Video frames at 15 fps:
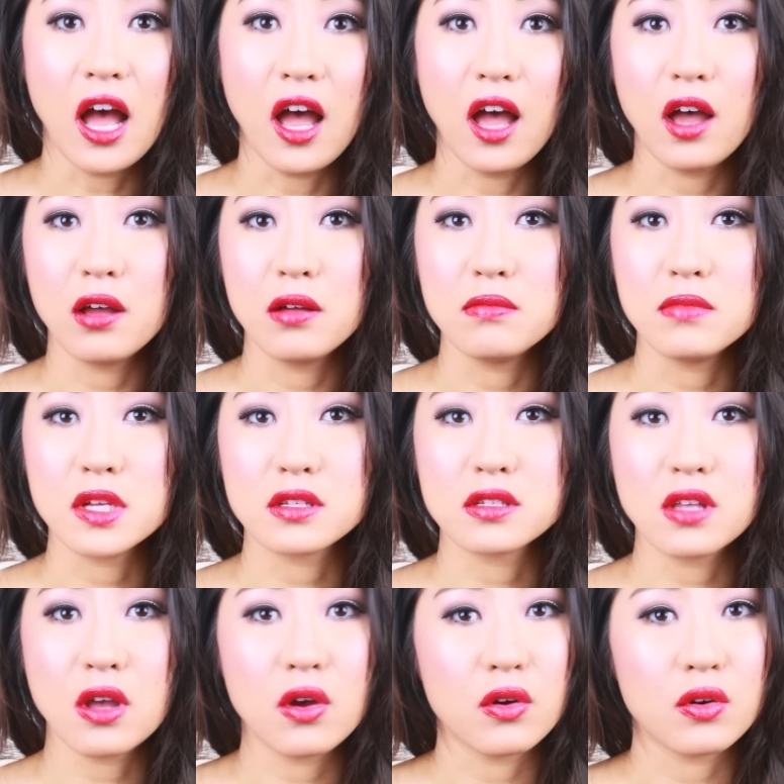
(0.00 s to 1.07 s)
Um,
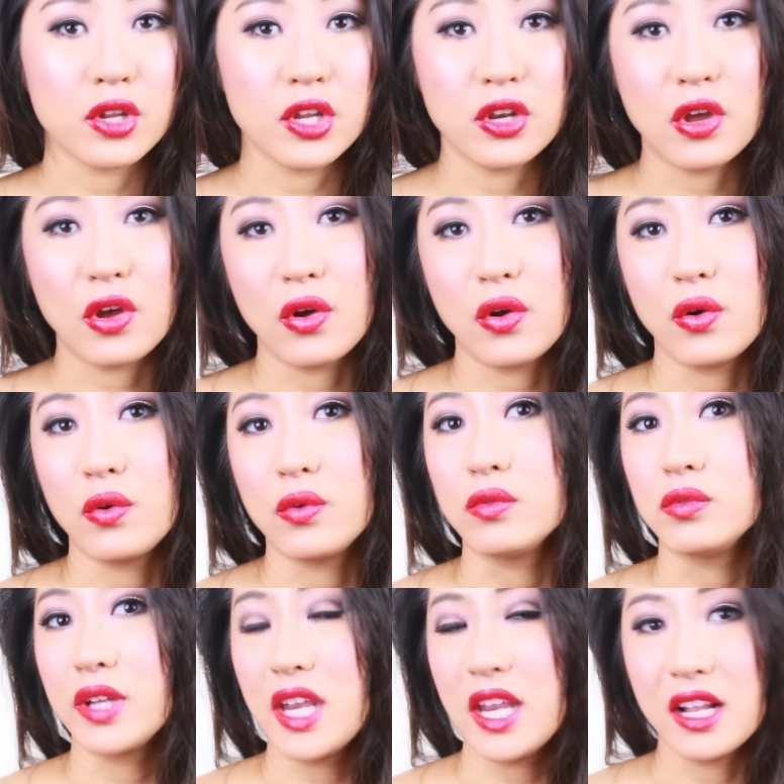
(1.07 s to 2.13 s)
so, you
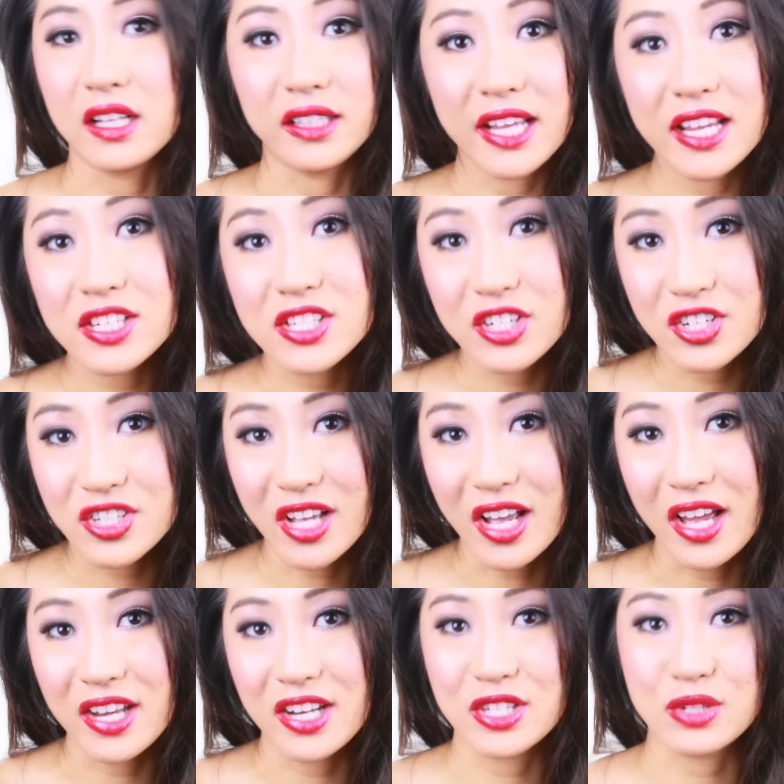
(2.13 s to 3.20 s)
know, getting a laser
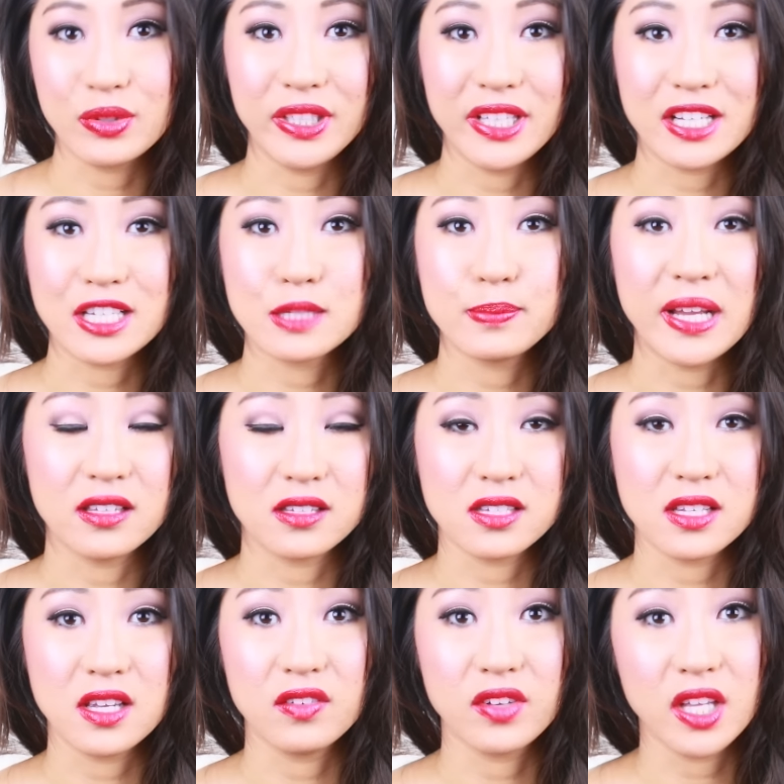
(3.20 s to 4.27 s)
done is really
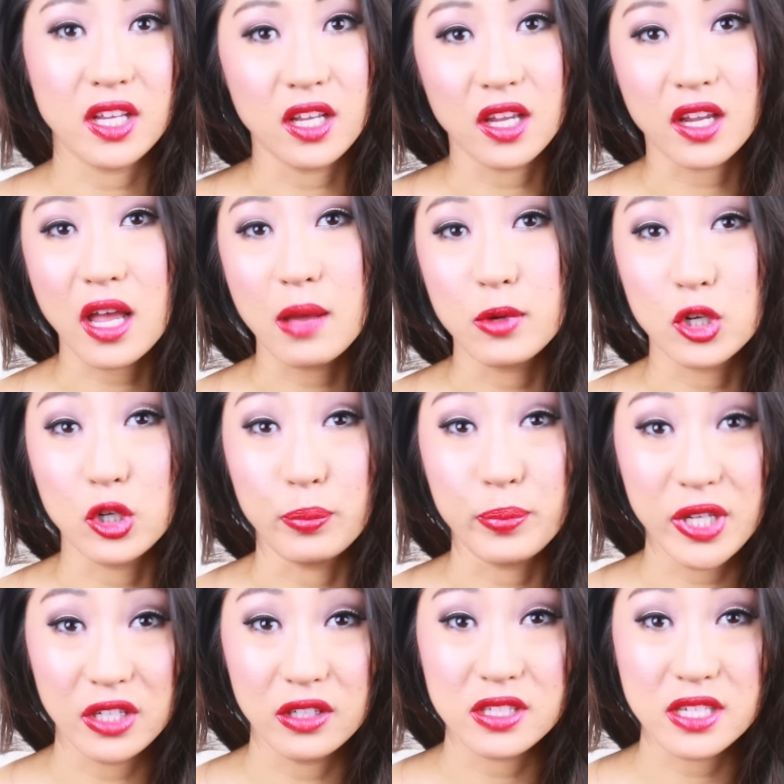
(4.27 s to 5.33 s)
expensive, getting a chemical
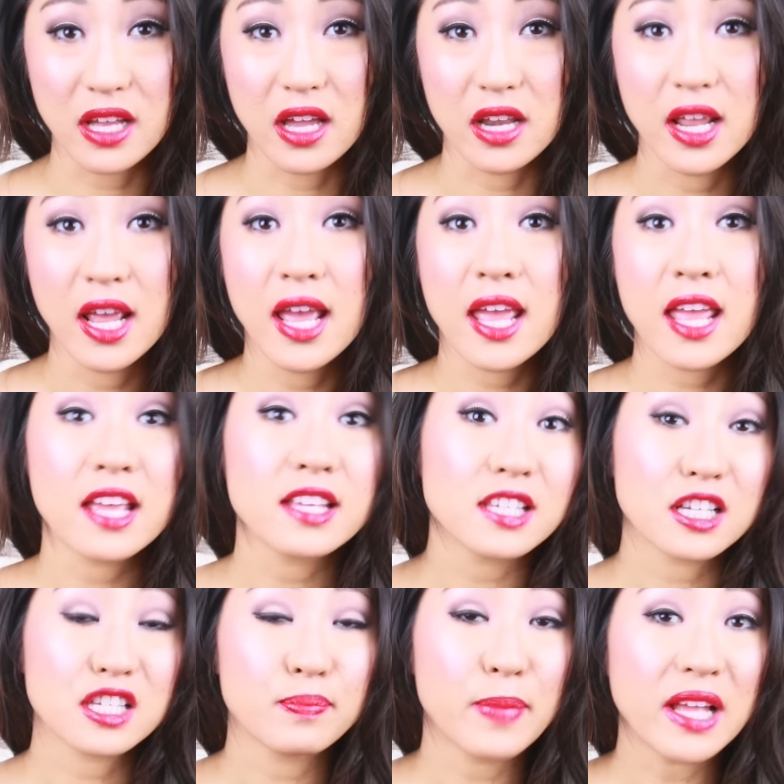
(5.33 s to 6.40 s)
peel done is
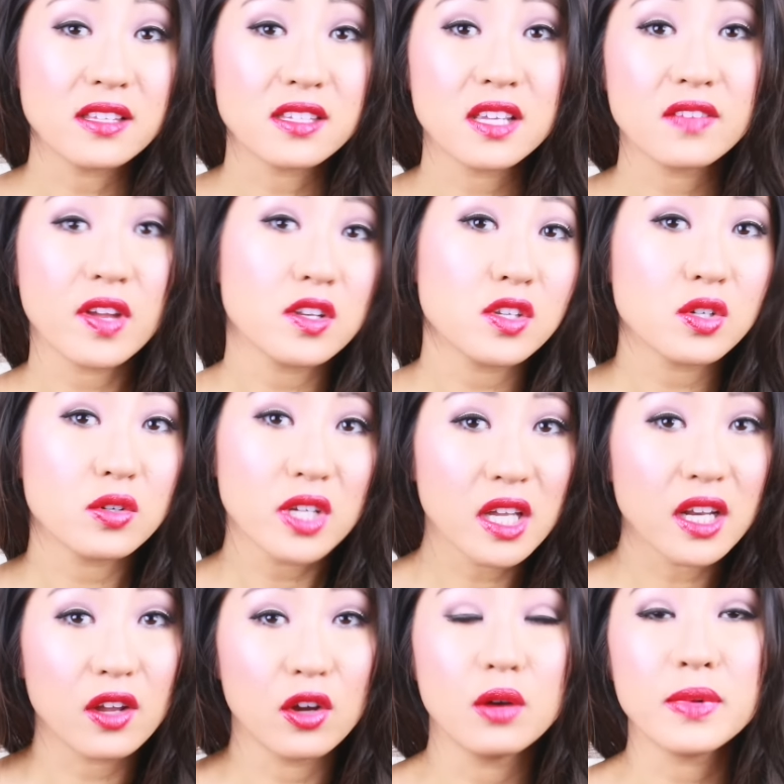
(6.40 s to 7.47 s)
expensive, and doing
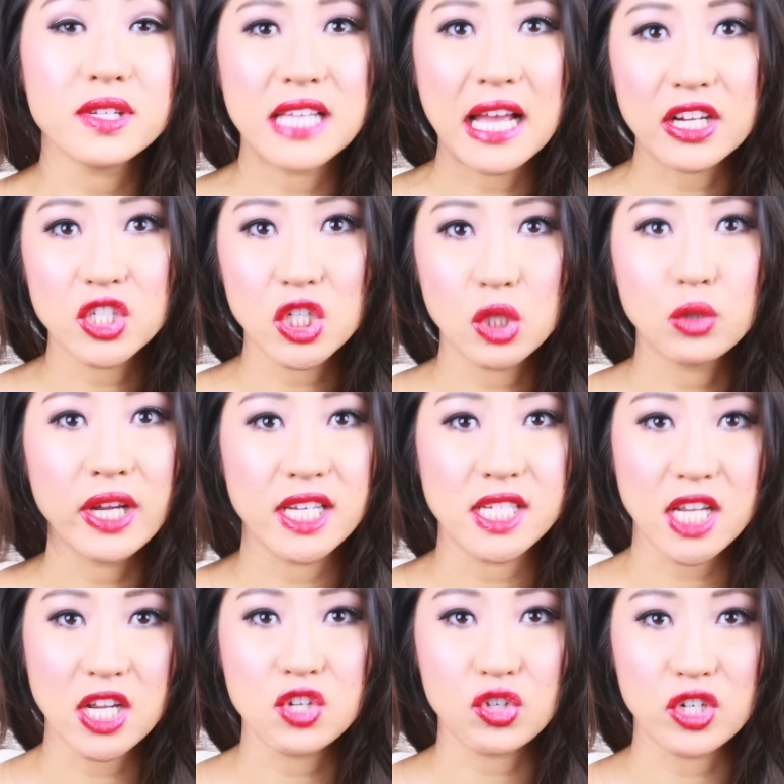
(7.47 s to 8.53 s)
it at home is actually quite
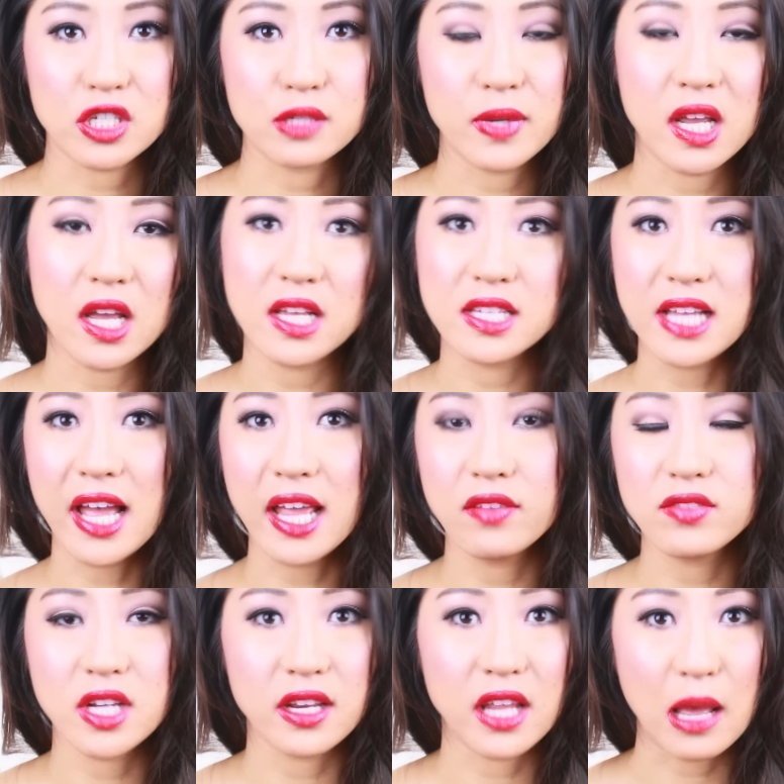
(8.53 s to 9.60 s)
dangerous, because I
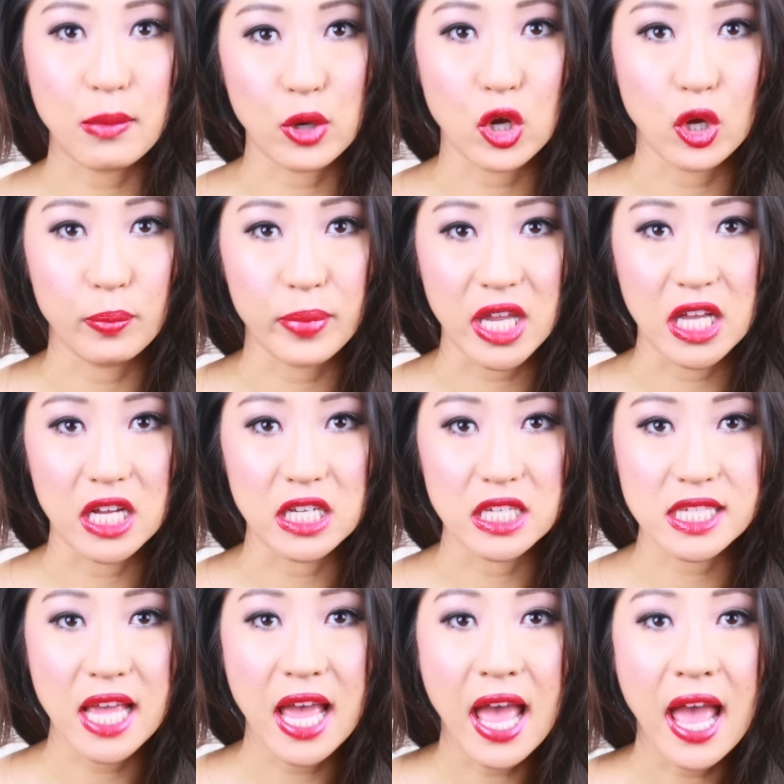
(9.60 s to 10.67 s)
have done chemical peels